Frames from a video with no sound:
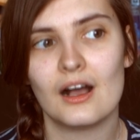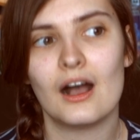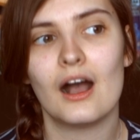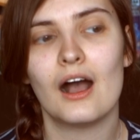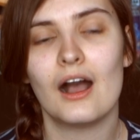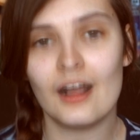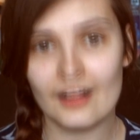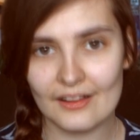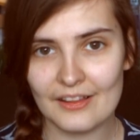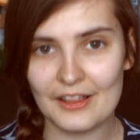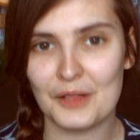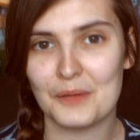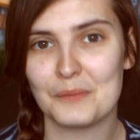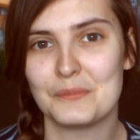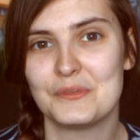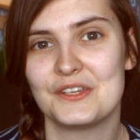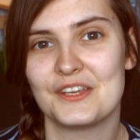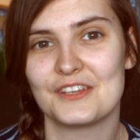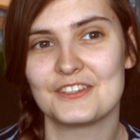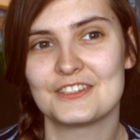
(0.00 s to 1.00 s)
I'll
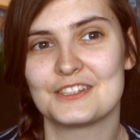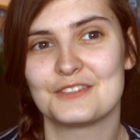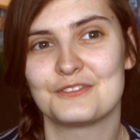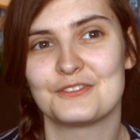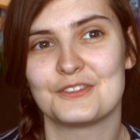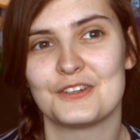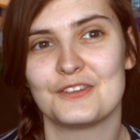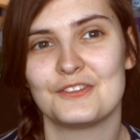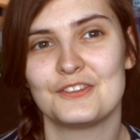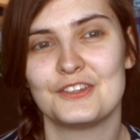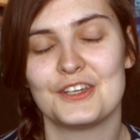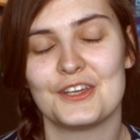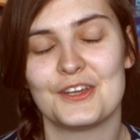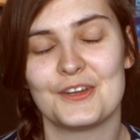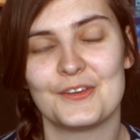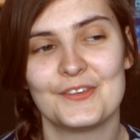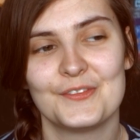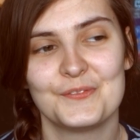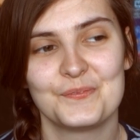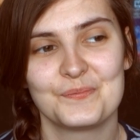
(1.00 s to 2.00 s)
help you get to the front of the
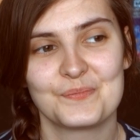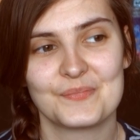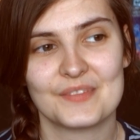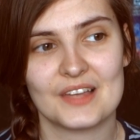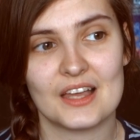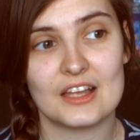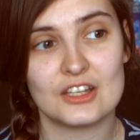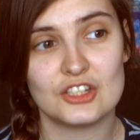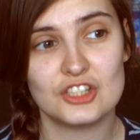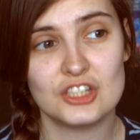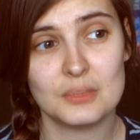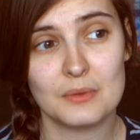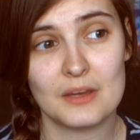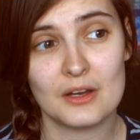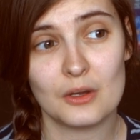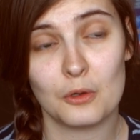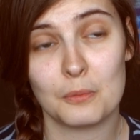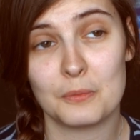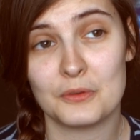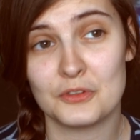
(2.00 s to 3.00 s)
queue. And she
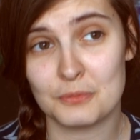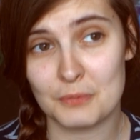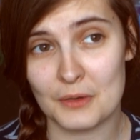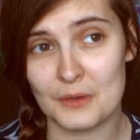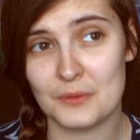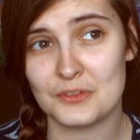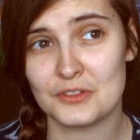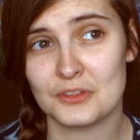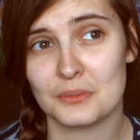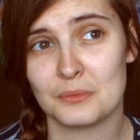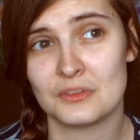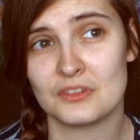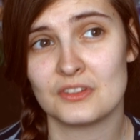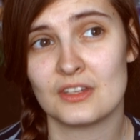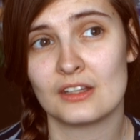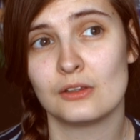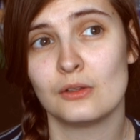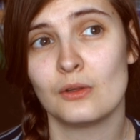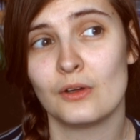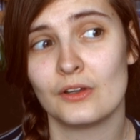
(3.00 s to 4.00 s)
went up and spoke to someone and
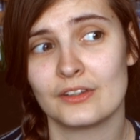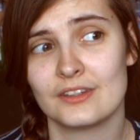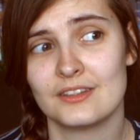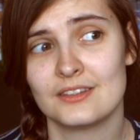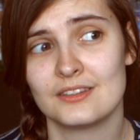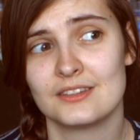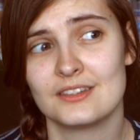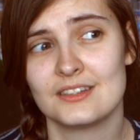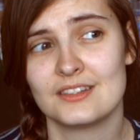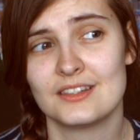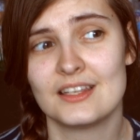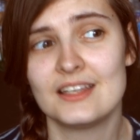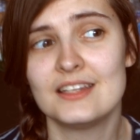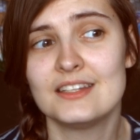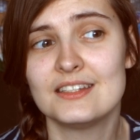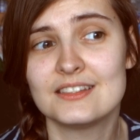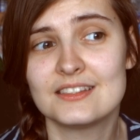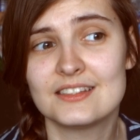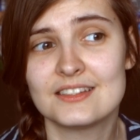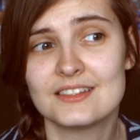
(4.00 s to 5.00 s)
said, look, this
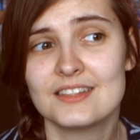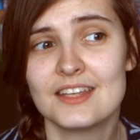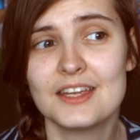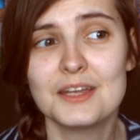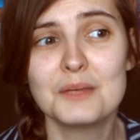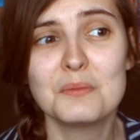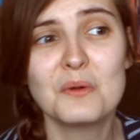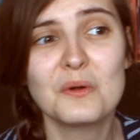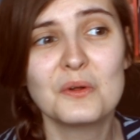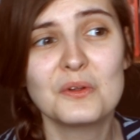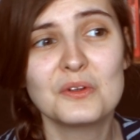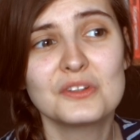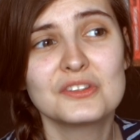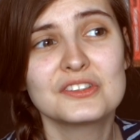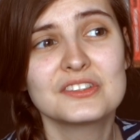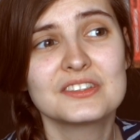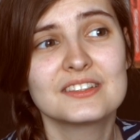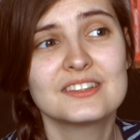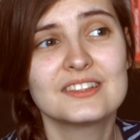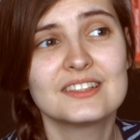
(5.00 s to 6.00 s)
lady is disabled.
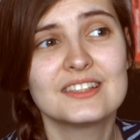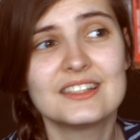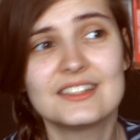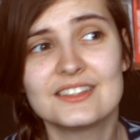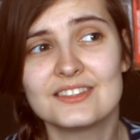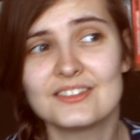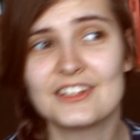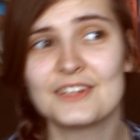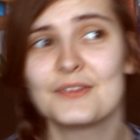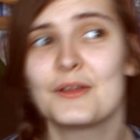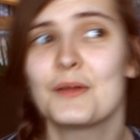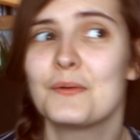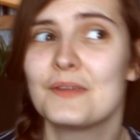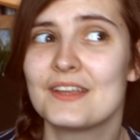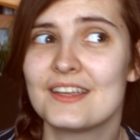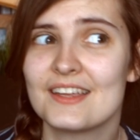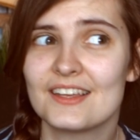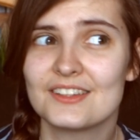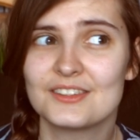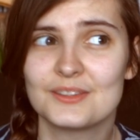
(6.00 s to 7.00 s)
Is there any way we
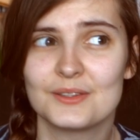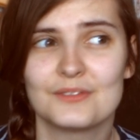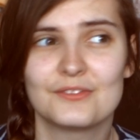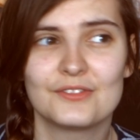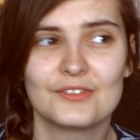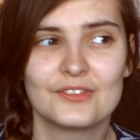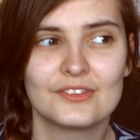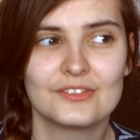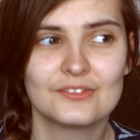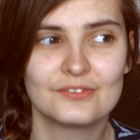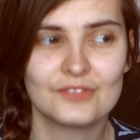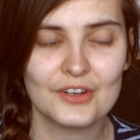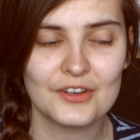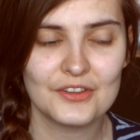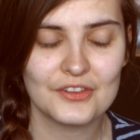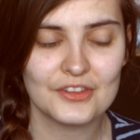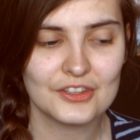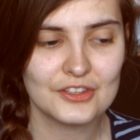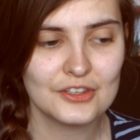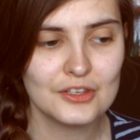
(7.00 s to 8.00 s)
can get to the front
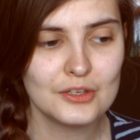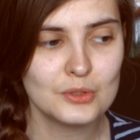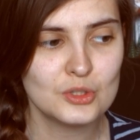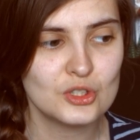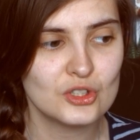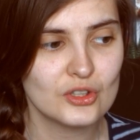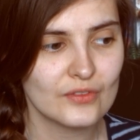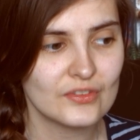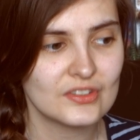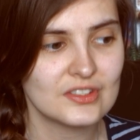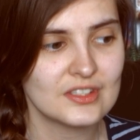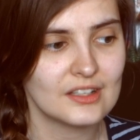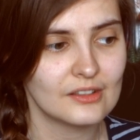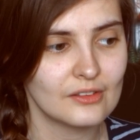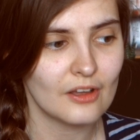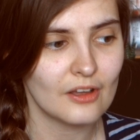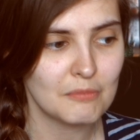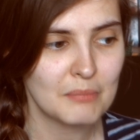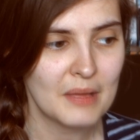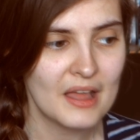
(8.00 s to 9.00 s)
of the queue? She's obviously in
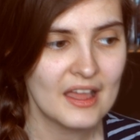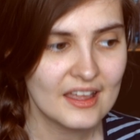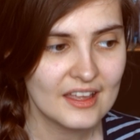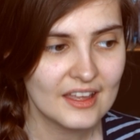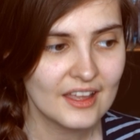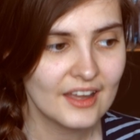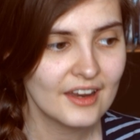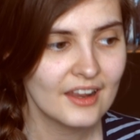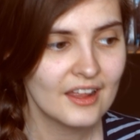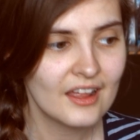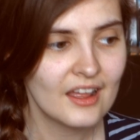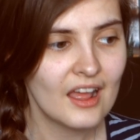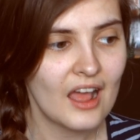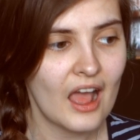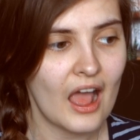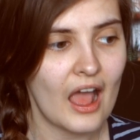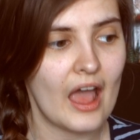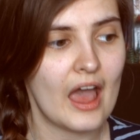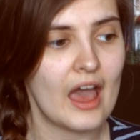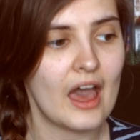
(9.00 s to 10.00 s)
of pain.
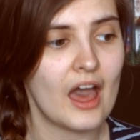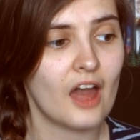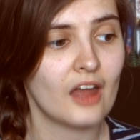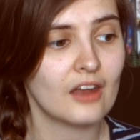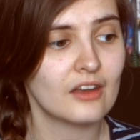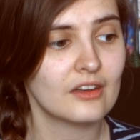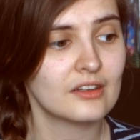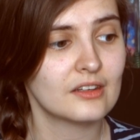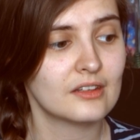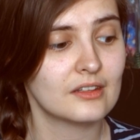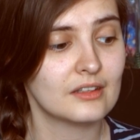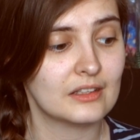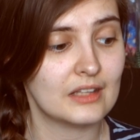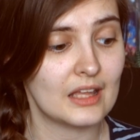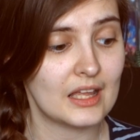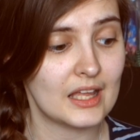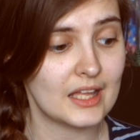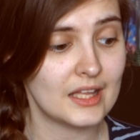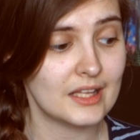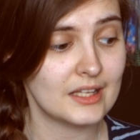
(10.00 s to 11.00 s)
And
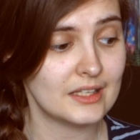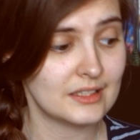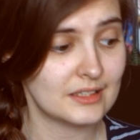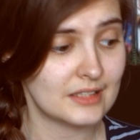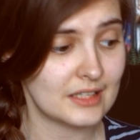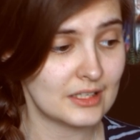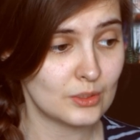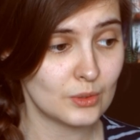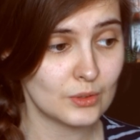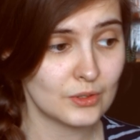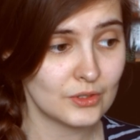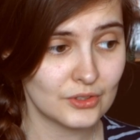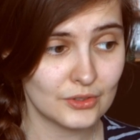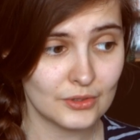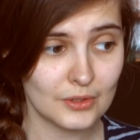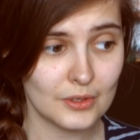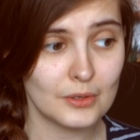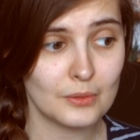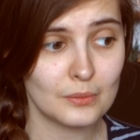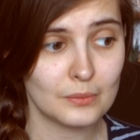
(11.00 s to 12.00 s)
they took us
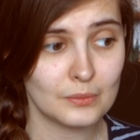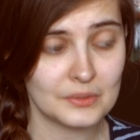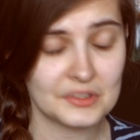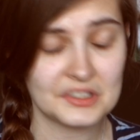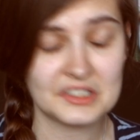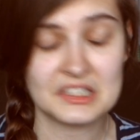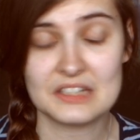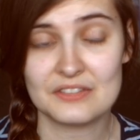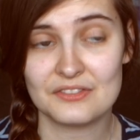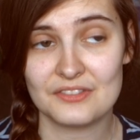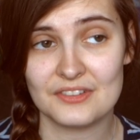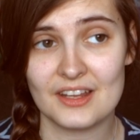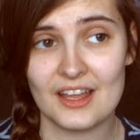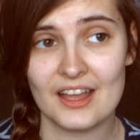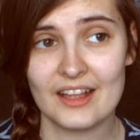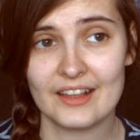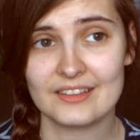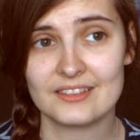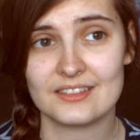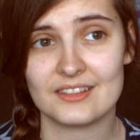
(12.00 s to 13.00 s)
through a different
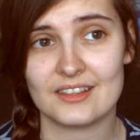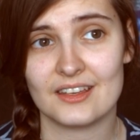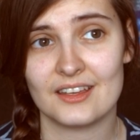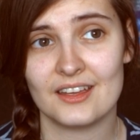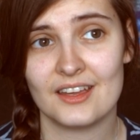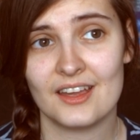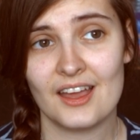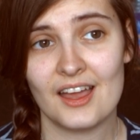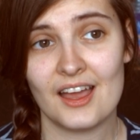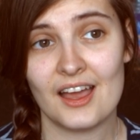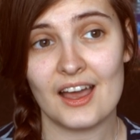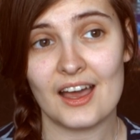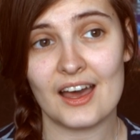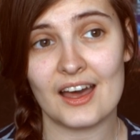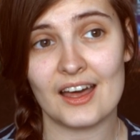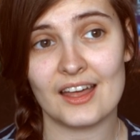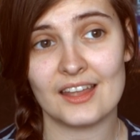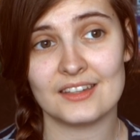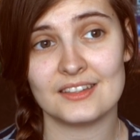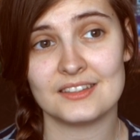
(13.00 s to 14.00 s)
exit.
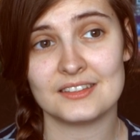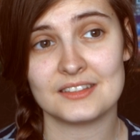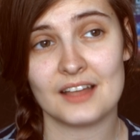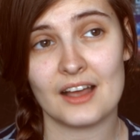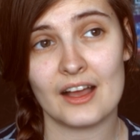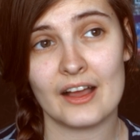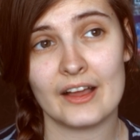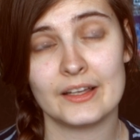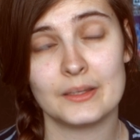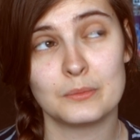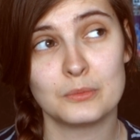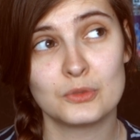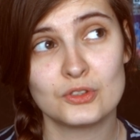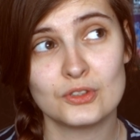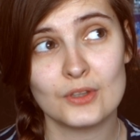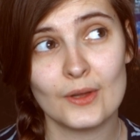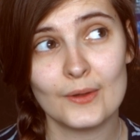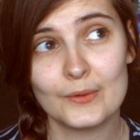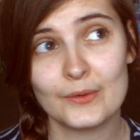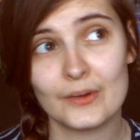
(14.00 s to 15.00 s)
And I am
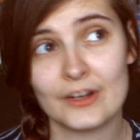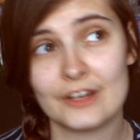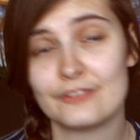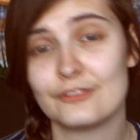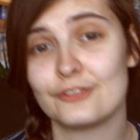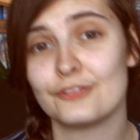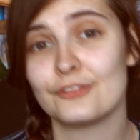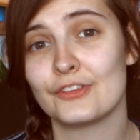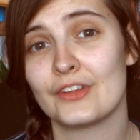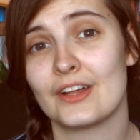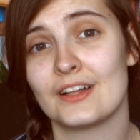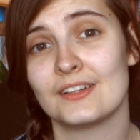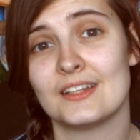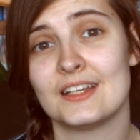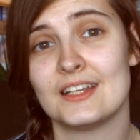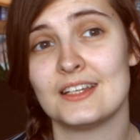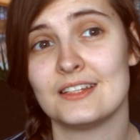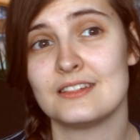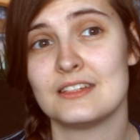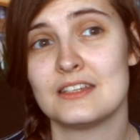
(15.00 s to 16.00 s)
so grateful for that
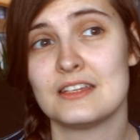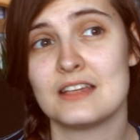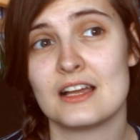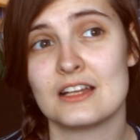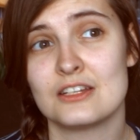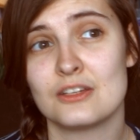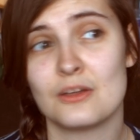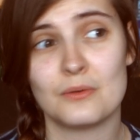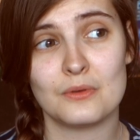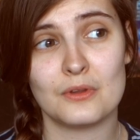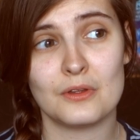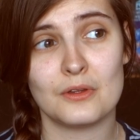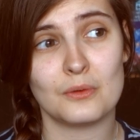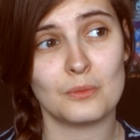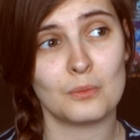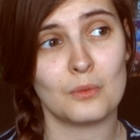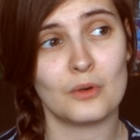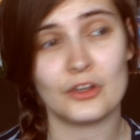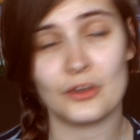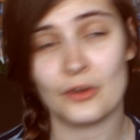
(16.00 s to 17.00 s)
lady. I don't know
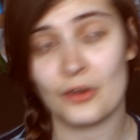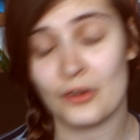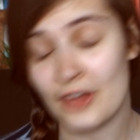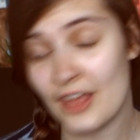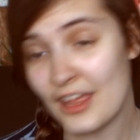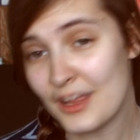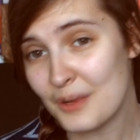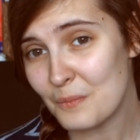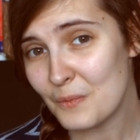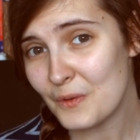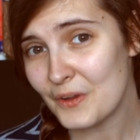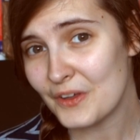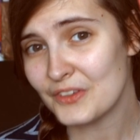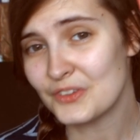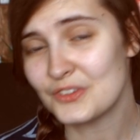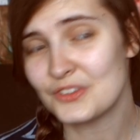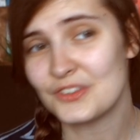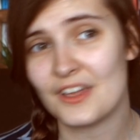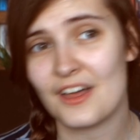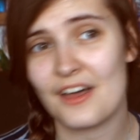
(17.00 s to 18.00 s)
what your name
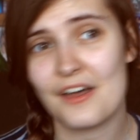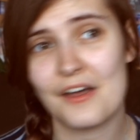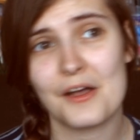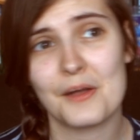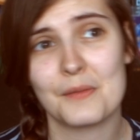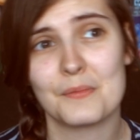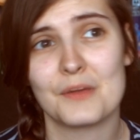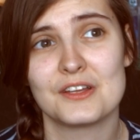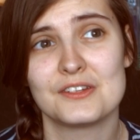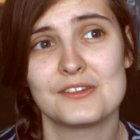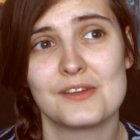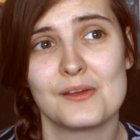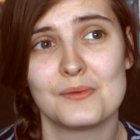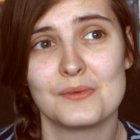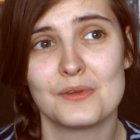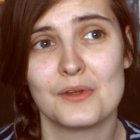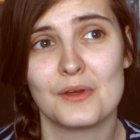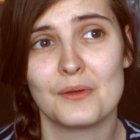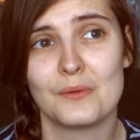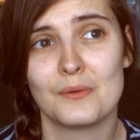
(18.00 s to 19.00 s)
was. I don't
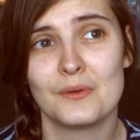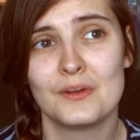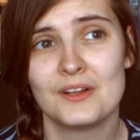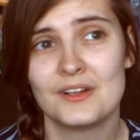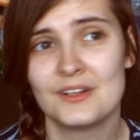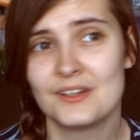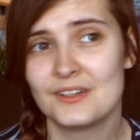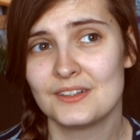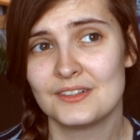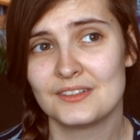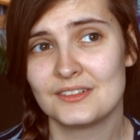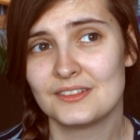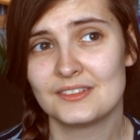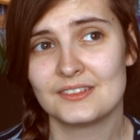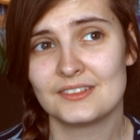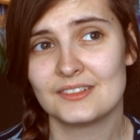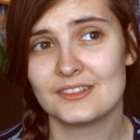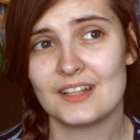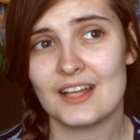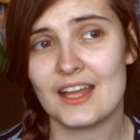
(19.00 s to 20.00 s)
know
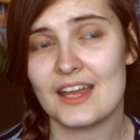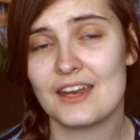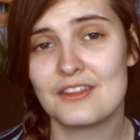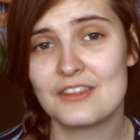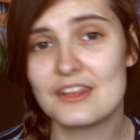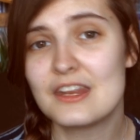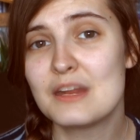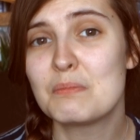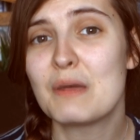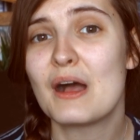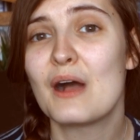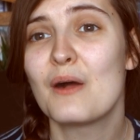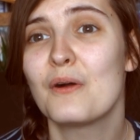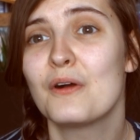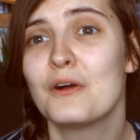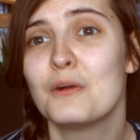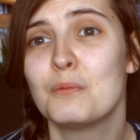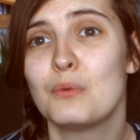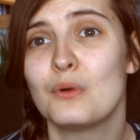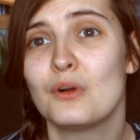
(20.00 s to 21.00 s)
anything about
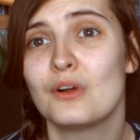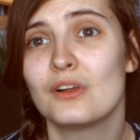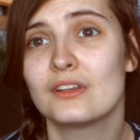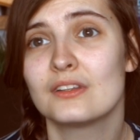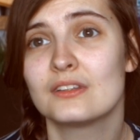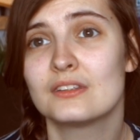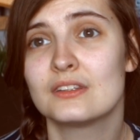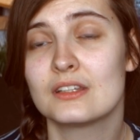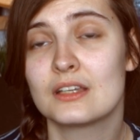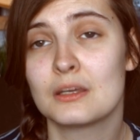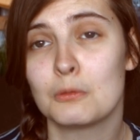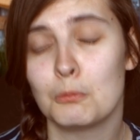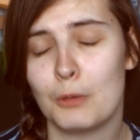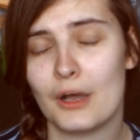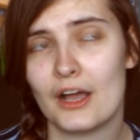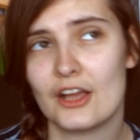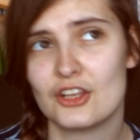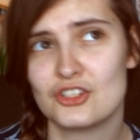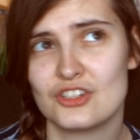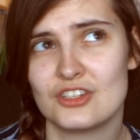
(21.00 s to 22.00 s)
her, but the
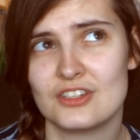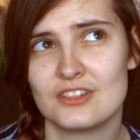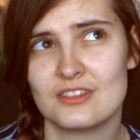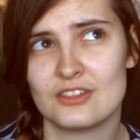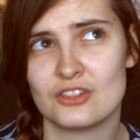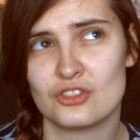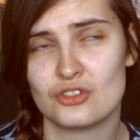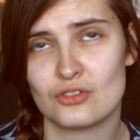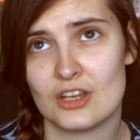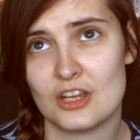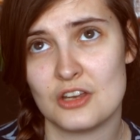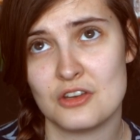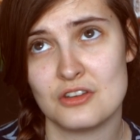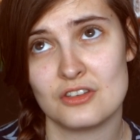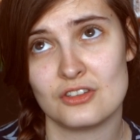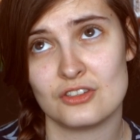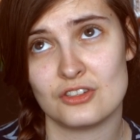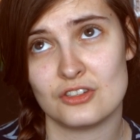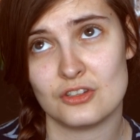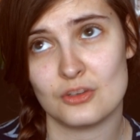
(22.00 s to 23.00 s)
compassion that
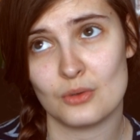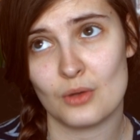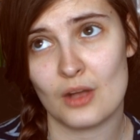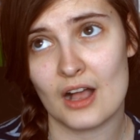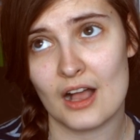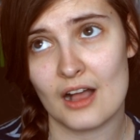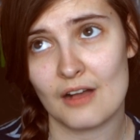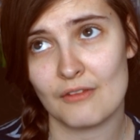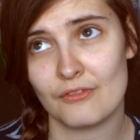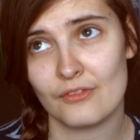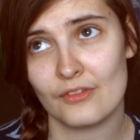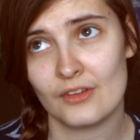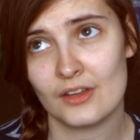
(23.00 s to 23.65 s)
strangers do have